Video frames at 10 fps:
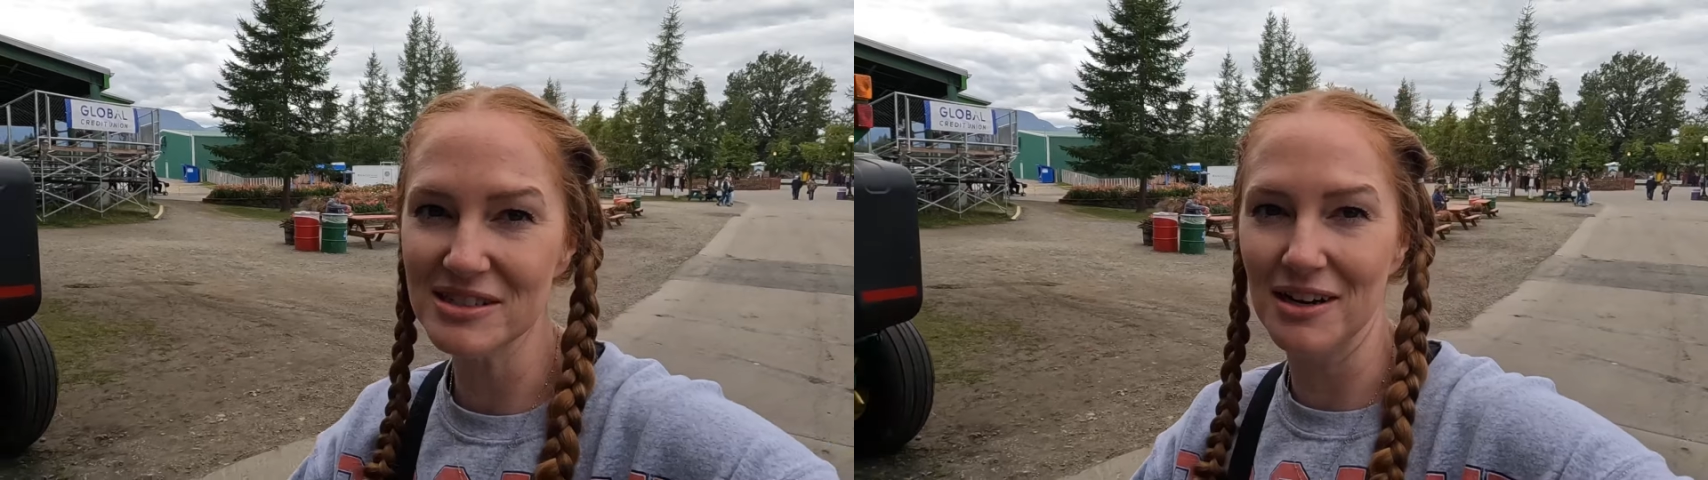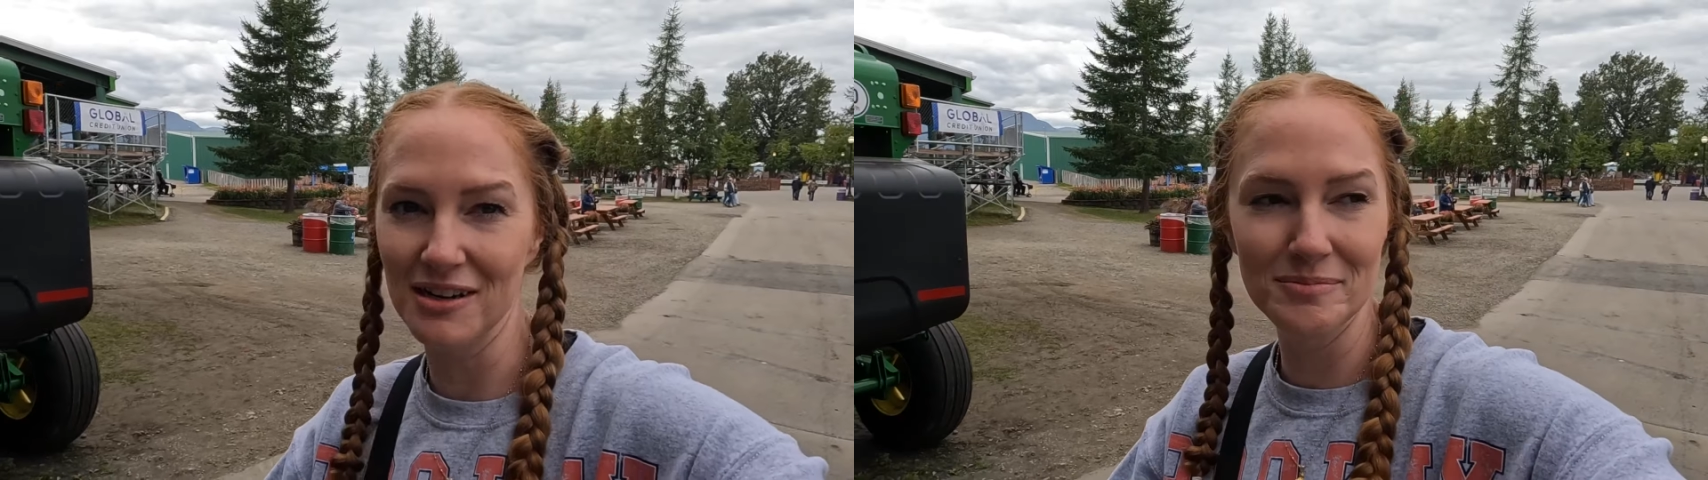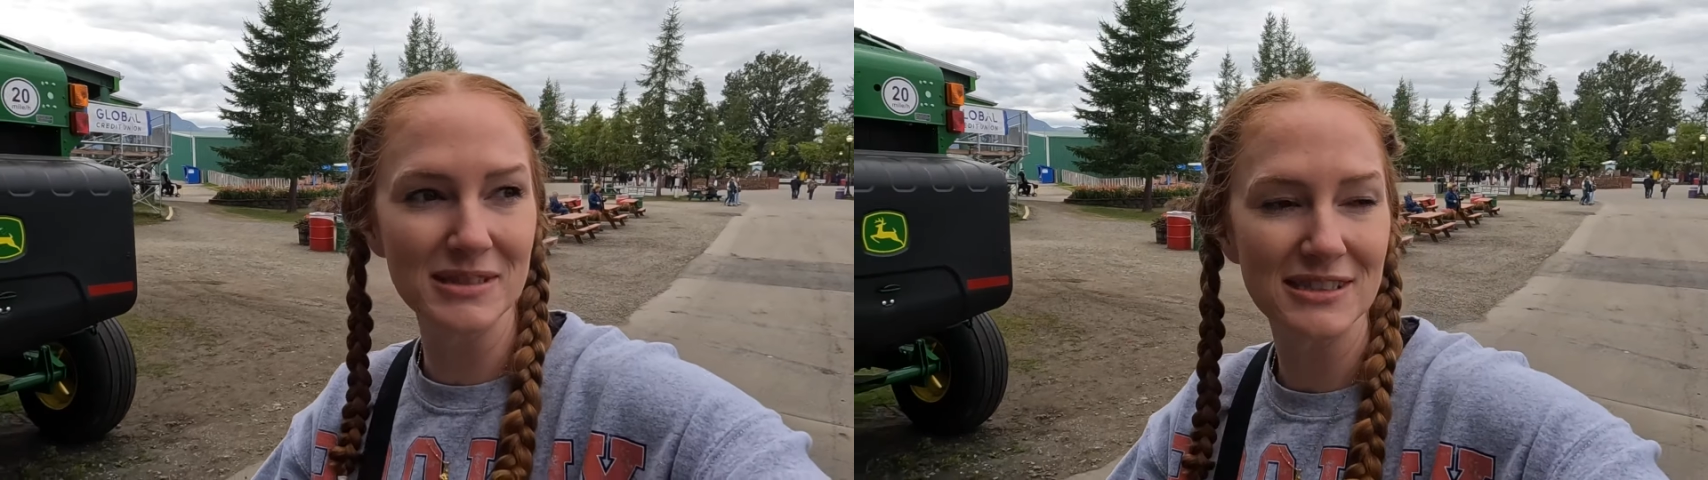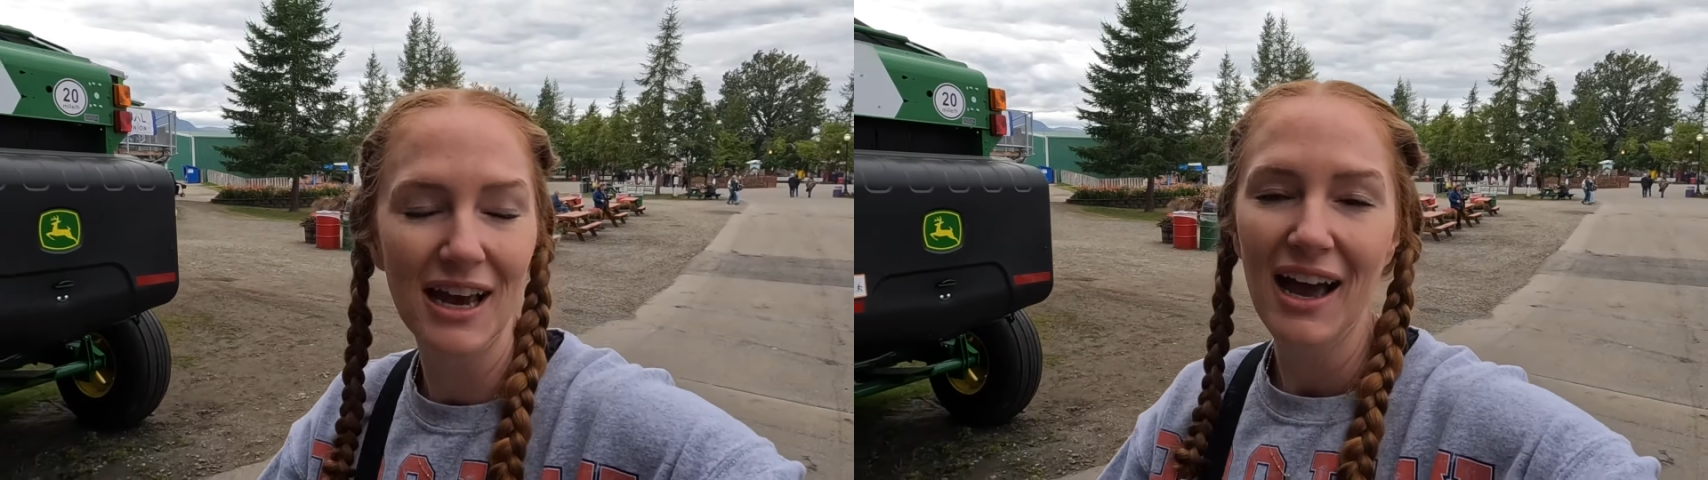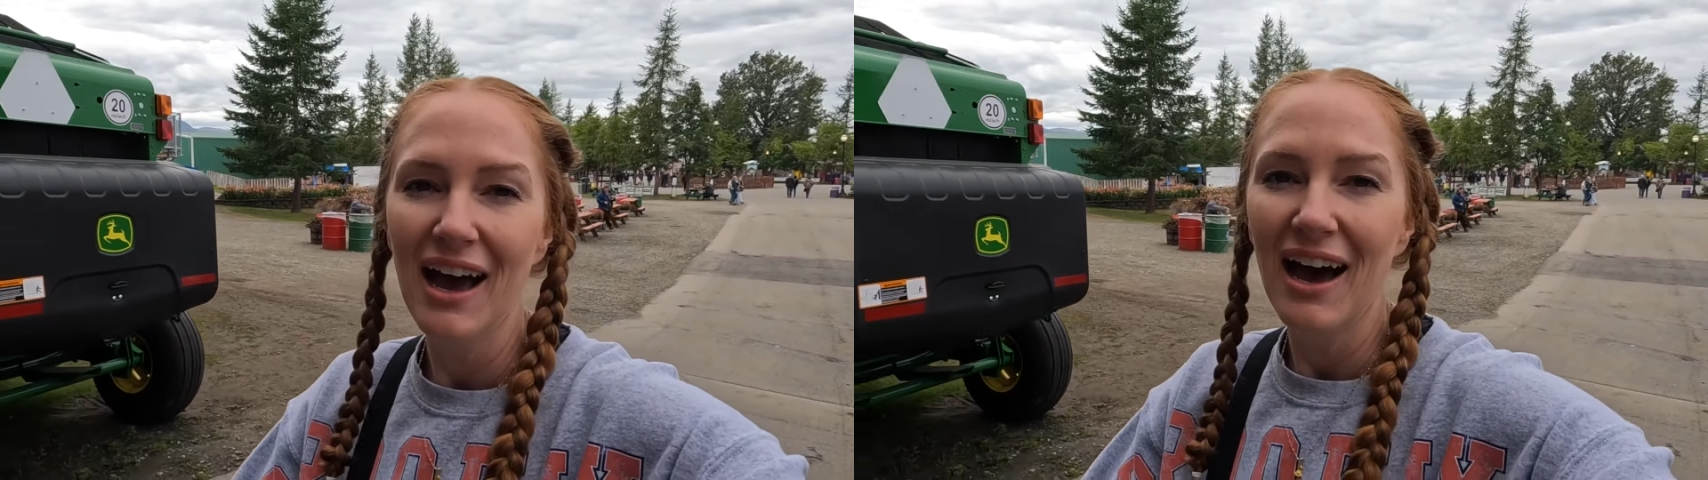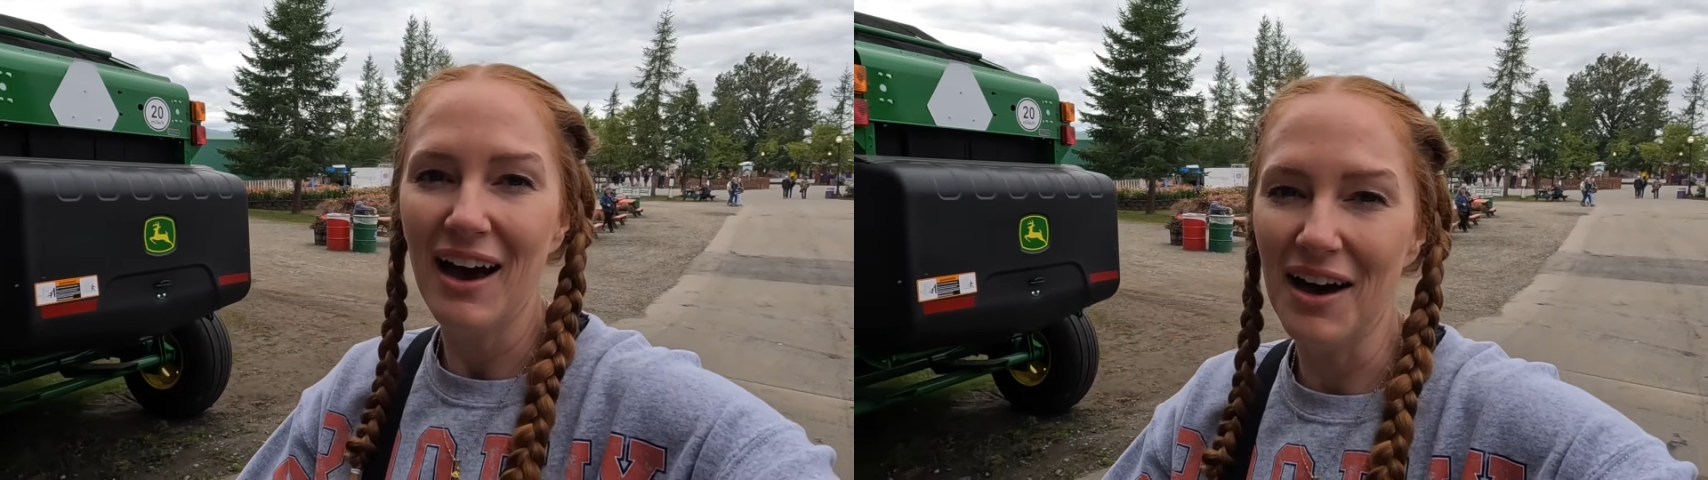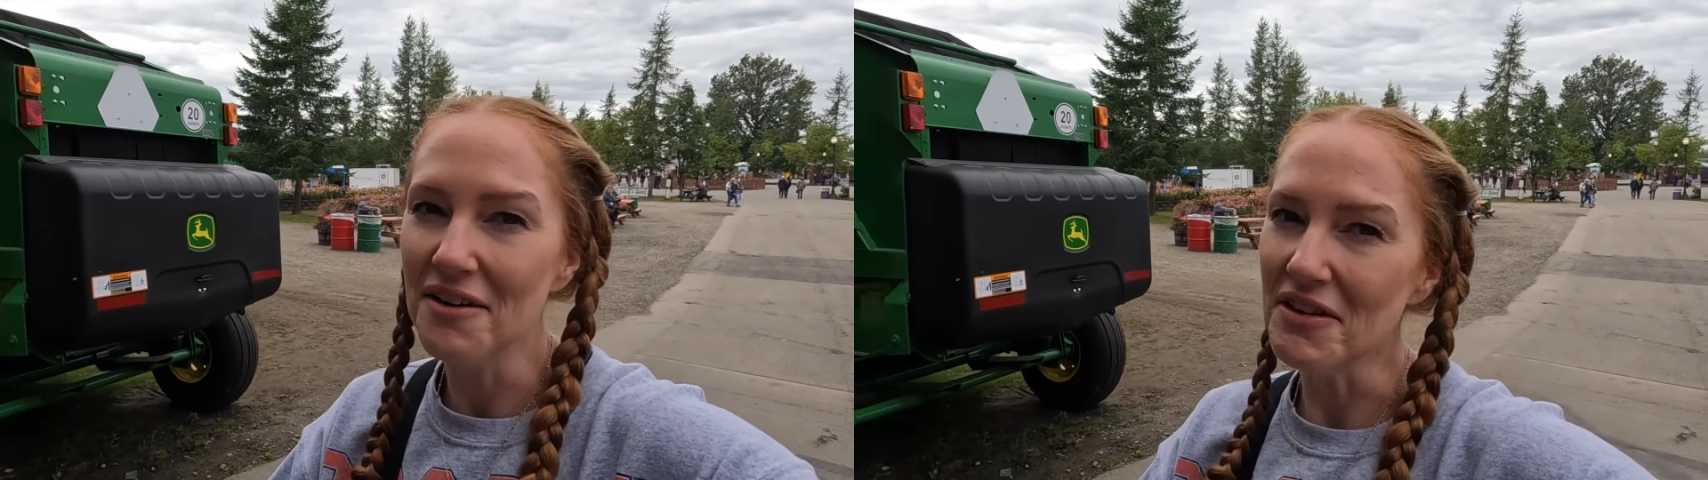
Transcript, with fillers: tubs of